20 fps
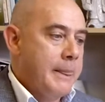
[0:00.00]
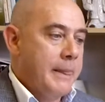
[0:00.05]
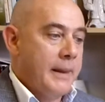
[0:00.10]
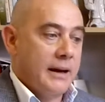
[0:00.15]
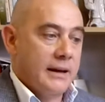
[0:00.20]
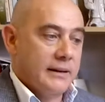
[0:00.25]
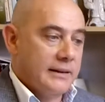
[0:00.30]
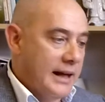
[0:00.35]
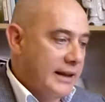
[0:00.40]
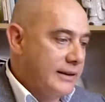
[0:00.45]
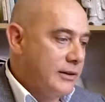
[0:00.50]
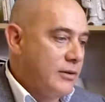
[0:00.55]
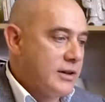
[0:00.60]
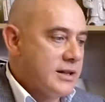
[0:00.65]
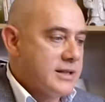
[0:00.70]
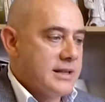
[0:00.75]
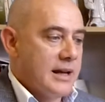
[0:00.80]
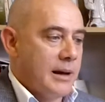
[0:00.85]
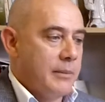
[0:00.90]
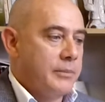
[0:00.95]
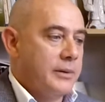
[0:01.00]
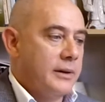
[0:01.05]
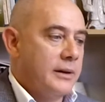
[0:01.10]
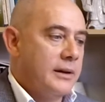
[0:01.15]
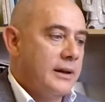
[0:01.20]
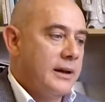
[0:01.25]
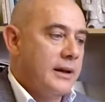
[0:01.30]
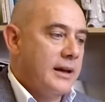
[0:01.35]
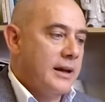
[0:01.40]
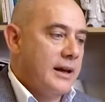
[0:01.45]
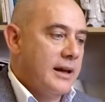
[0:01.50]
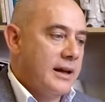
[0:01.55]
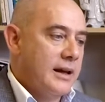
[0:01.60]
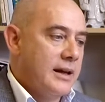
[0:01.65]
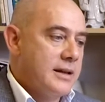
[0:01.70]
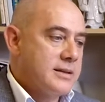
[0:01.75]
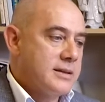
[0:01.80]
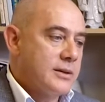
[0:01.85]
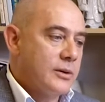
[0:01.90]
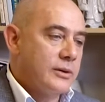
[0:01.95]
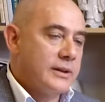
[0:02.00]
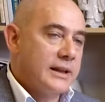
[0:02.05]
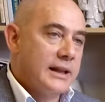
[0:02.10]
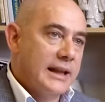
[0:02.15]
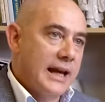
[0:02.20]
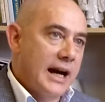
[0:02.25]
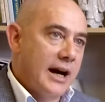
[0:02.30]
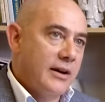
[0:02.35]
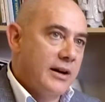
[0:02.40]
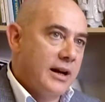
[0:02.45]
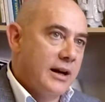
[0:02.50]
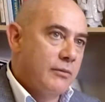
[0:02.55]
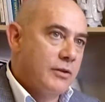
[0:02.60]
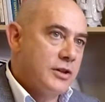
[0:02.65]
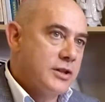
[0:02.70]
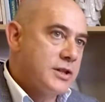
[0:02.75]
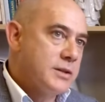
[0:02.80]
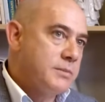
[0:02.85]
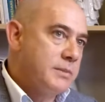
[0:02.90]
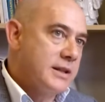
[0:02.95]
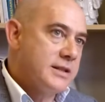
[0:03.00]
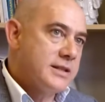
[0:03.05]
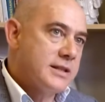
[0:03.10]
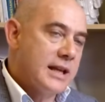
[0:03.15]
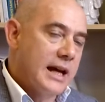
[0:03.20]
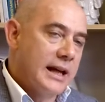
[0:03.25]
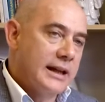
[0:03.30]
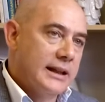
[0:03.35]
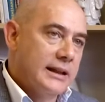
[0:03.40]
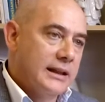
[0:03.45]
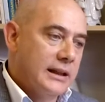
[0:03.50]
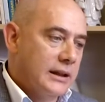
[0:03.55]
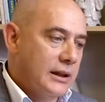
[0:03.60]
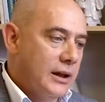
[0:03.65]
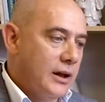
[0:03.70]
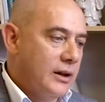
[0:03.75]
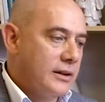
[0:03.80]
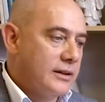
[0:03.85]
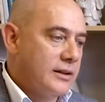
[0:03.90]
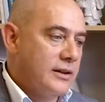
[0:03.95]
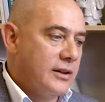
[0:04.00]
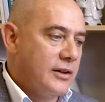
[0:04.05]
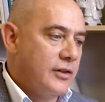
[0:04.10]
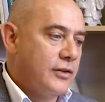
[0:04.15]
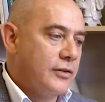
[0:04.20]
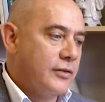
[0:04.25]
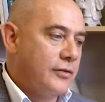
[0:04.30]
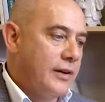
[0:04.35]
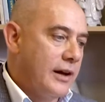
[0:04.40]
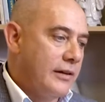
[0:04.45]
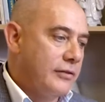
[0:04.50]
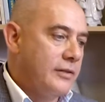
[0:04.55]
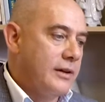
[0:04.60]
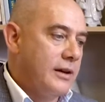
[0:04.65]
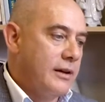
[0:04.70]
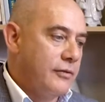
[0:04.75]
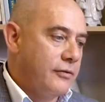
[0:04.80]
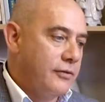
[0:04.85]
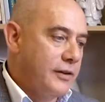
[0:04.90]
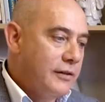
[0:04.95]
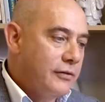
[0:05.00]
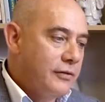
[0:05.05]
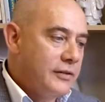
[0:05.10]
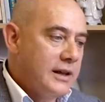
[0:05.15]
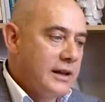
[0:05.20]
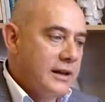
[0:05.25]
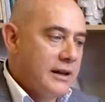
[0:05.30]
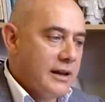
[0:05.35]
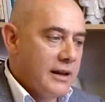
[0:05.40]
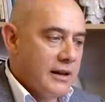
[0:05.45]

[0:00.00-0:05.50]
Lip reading: Another example is scotellaria, which has been studied a lot. There's 50